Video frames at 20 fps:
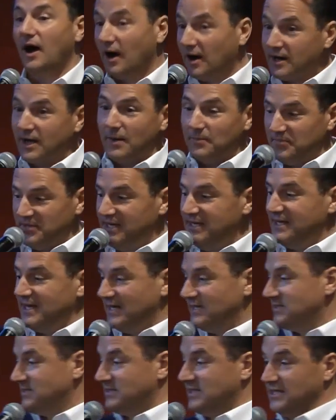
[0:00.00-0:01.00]
Our company
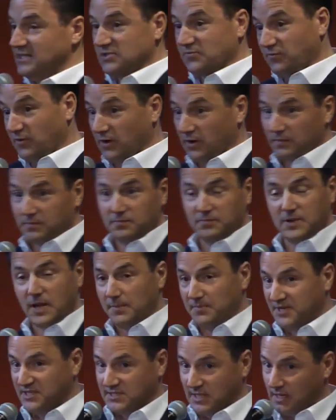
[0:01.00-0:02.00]
does this for
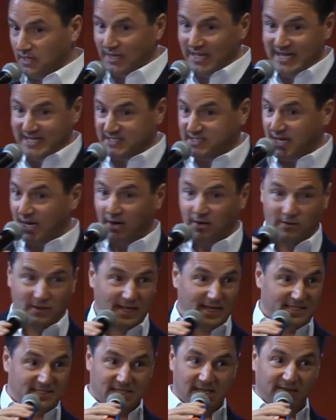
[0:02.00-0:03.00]
companies like Alaska
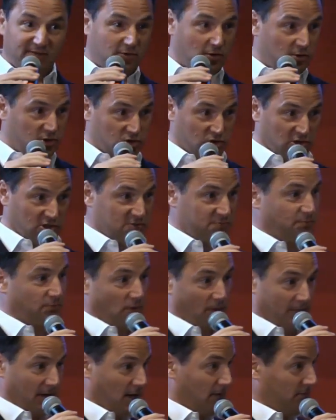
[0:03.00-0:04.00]
Airlines, Safeco Insurance,
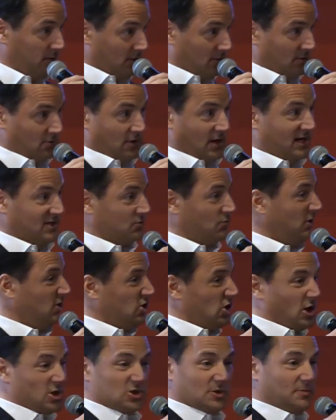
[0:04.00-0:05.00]
Premier Blue Cross. We
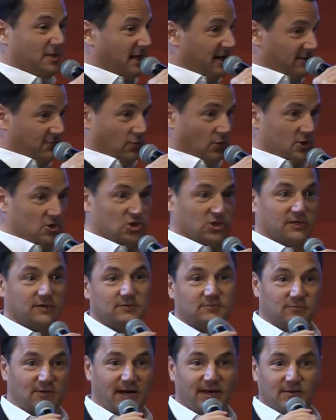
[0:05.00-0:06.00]
charge a bloody fortune,
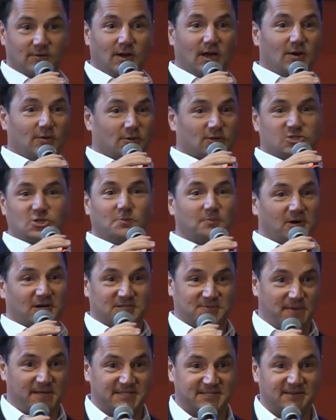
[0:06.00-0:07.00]
right? We're super
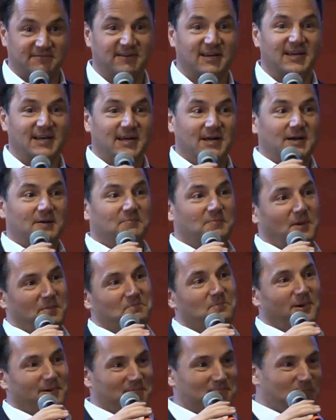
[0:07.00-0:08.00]
expensive.
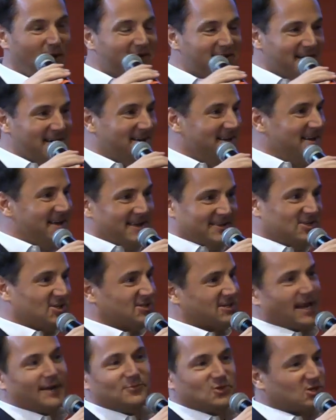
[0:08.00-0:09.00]
And part of
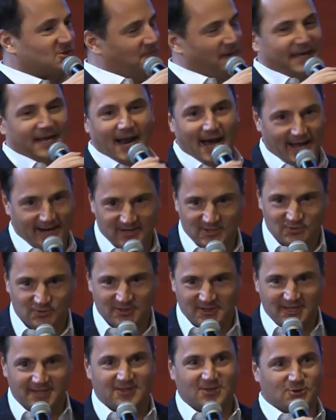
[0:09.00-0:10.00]
it, I'm just being honest
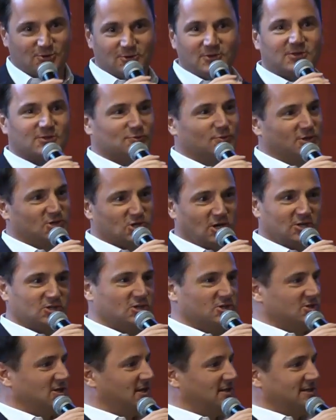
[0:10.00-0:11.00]
with you. The truth is we charge
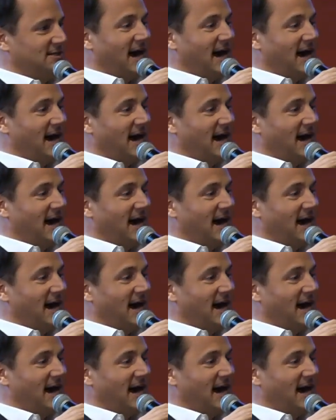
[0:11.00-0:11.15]
just a